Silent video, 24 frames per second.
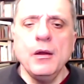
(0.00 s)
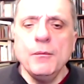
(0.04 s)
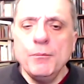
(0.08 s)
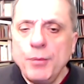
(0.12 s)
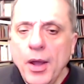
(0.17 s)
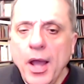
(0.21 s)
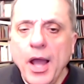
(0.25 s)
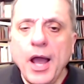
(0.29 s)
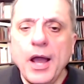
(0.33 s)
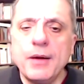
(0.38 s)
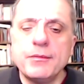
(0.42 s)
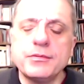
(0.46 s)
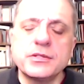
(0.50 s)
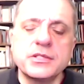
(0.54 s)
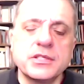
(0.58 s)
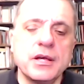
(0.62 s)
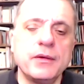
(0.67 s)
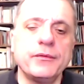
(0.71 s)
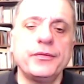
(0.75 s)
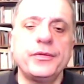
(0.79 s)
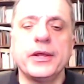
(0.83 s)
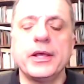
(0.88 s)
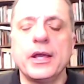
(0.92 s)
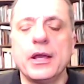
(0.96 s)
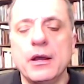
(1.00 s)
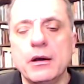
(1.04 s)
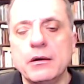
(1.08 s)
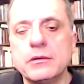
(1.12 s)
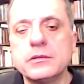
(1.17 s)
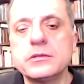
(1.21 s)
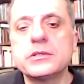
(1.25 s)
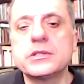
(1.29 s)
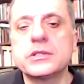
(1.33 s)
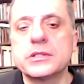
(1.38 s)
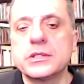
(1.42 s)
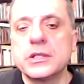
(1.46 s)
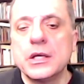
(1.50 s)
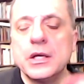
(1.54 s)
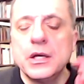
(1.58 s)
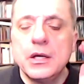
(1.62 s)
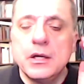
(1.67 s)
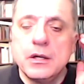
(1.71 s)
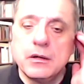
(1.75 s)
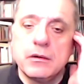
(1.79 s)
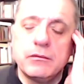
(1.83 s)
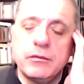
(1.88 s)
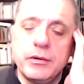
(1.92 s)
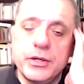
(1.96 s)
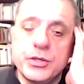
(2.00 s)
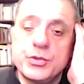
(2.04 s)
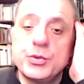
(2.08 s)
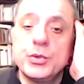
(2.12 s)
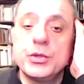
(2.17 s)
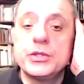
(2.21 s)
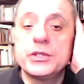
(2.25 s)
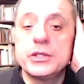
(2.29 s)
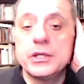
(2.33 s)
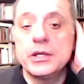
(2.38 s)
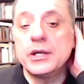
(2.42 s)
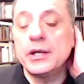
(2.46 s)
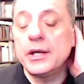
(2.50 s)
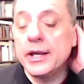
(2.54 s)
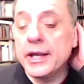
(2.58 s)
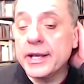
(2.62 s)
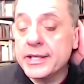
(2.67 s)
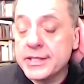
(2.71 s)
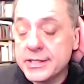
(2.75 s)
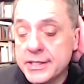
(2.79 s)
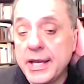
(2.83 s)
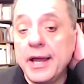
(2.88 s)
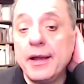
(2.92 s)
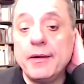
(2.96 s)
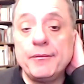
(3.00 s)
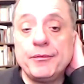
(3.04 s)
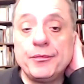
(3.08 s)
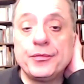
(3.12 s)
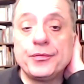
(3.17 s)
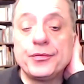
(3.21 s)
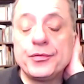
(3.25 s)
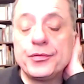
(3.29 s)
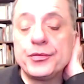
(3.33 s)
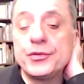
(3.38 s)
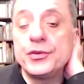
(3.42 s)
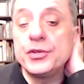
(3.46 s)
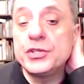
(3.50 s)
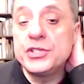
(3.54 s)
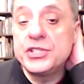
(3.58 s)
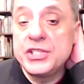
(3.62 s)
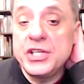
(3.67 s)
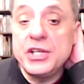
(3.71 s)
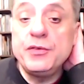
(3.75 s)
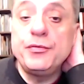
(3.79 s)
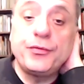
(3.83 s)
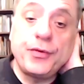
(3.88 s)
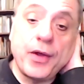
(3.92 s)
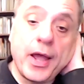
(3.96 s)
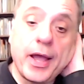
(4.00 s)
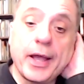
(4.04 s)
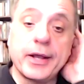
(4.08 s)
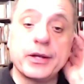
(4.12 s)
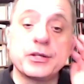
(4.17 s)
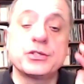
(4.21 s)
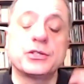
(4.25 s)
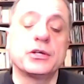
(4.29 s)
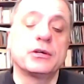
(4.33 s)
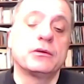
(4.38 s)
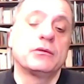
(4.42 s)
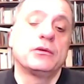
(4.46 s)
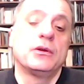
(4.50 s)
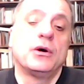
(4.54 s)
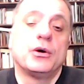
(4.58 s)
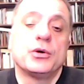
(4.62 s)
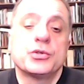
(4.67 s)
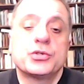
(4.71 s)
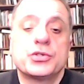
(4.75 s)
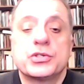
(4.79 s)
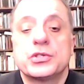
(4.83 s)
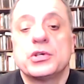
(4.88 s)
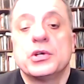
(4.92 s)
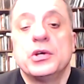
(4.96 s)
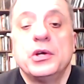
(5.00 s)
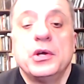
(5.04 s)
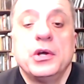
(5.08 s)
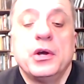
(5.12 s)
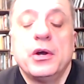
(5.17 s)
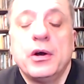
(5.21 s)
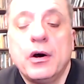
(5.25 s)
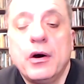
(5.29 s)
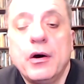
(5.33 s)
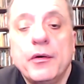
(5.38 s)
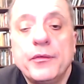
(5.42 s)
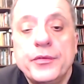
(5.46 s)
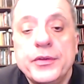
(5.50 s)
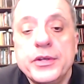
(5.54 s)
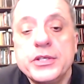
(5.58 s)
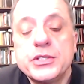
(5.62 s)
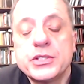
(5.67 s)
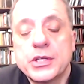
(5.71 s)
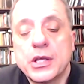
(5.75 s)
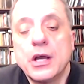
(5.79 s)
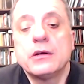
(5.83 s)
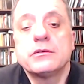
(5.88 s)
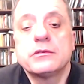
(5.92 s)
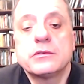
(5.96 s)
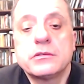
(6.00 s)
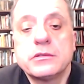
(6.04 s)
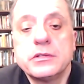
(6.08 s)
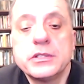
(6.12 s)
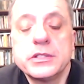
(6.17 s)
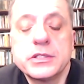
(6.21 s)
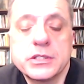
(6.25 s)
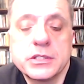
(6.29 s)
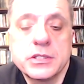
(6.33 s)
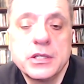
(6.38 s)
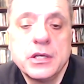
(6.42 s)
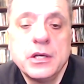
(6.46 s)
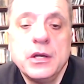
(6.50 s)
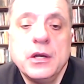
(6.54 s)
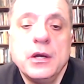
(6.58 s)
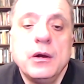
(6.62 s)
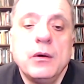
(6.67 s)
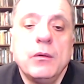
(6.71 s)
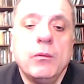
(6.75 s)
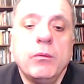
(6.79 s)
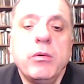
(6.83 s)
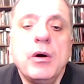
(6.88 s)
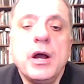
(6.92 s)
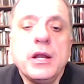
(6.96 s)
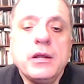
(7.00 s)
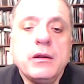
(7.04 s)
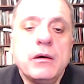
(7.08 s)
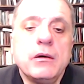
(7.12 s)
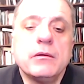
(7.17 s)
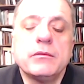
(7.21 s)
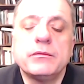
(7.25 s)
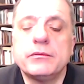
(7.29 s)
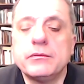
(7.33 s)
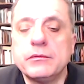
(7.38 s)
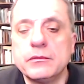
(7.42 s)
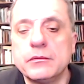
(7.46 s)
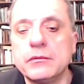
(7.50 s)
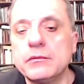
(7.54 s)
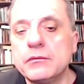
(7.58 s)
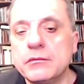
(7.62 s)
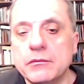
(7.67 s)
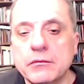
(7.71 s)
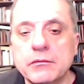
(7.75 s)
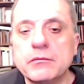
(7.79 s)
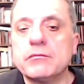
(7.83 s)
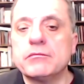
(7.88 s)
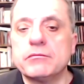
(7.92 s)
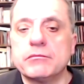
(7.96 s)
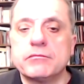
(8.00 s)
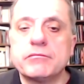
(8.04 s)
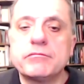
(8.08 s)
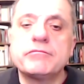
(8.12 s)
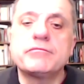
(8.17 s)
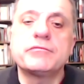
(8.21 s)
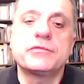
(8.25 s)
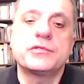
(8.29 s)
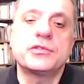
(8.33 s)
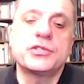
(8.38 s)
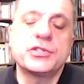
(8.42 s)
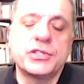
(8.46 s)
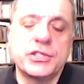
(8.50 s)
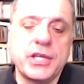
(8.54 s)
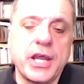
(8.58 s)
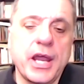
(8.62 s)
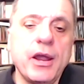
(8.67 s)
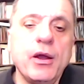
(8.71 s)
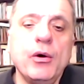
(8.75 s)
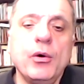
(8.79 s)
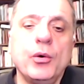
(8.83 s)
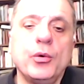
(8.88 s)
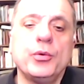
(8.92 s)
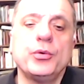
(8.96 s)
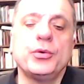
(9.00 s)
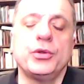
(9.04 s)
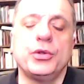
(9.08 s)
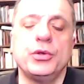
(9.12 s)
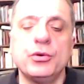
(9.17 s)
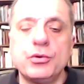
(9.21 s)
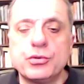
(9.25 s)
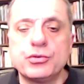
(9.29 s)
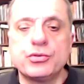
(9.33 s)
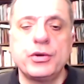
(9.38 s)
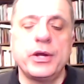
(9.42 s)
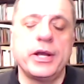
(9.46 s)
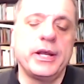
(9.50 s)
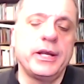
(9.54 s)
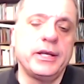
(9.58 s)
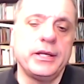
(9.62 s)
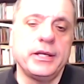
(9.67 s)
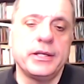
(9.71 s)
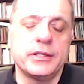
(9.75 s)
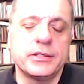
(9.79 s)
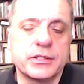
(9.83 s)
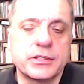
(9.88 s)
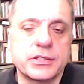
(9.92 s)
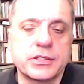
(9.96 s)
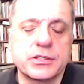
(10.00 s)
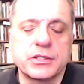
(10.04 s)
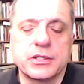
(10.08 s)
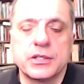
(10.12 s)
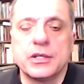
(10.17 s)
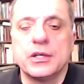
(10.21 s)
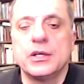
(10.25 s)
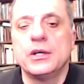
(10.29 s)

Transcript: perhaps something else which would accept the de facto loss of these countries. Why not tell Ukrainians